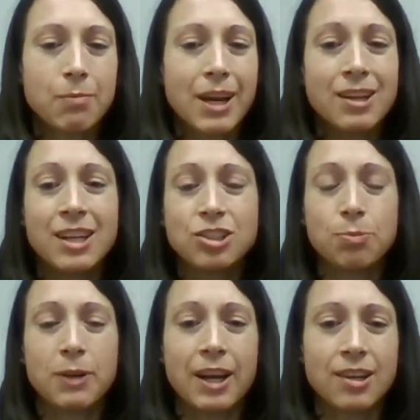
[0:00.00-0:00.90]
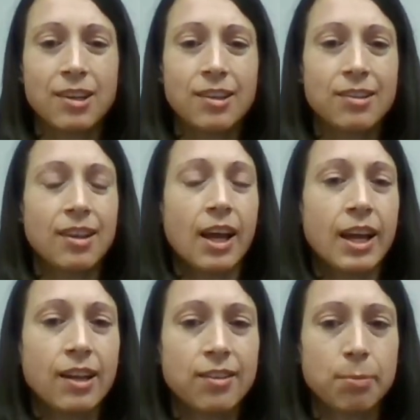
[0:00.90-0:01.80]
My niche practice,
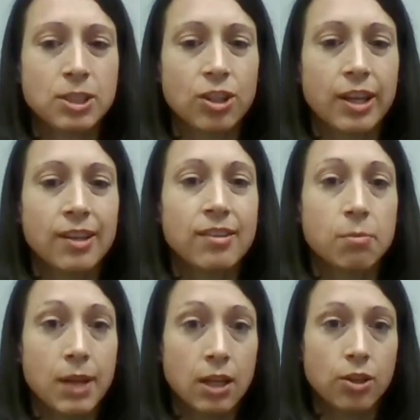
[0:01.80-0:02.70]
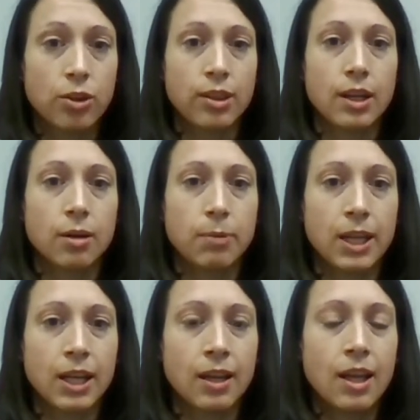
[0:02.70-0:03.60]
I specialize in manual
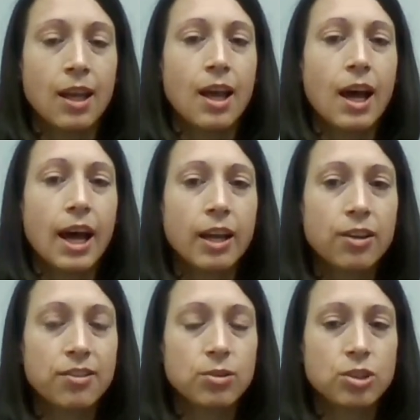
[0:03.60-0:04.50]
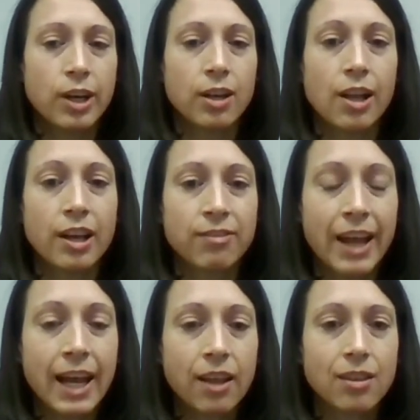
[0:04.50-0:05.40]
therapy. I also treat a lot of
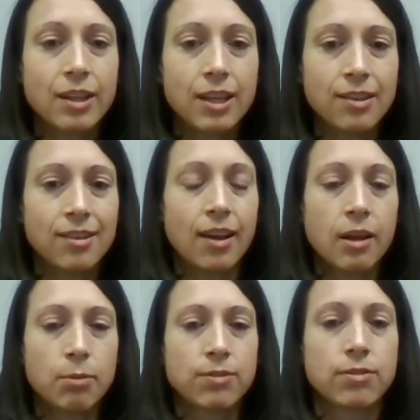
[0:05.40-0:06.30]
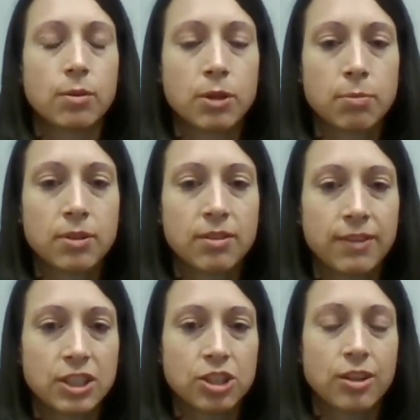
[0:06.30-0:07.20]
athletes. I'm a former
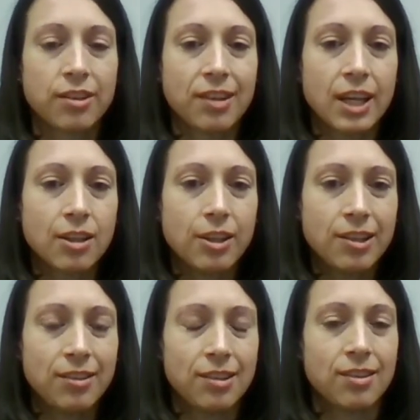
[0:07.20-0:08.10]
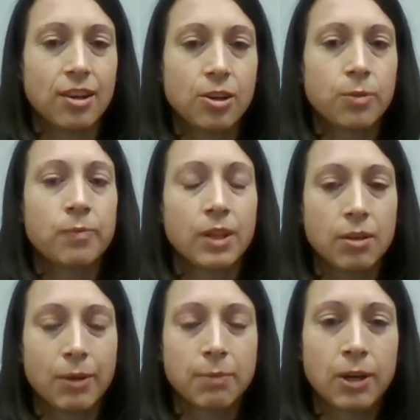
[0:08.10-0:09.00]
professional cyclist. So
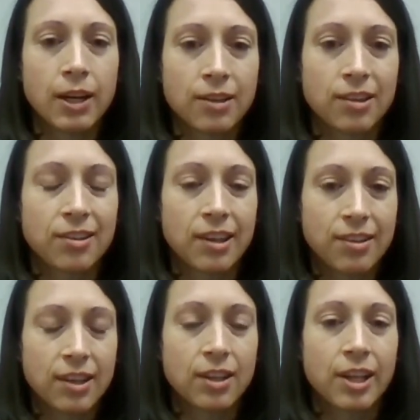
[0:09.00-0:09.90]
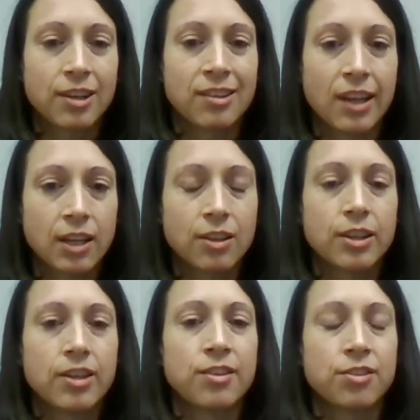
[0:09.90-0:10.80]
in my practice, I see a lot of
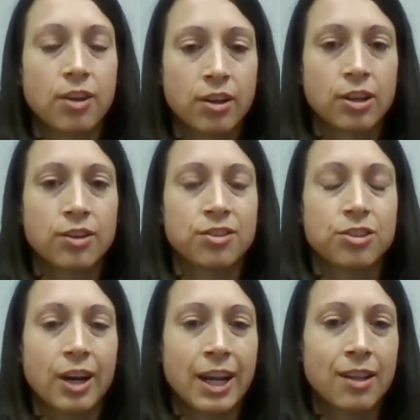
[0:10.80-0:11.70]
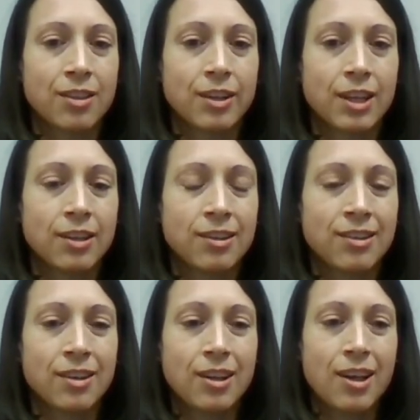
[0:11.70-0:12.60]
cyclists, runners, triathletes.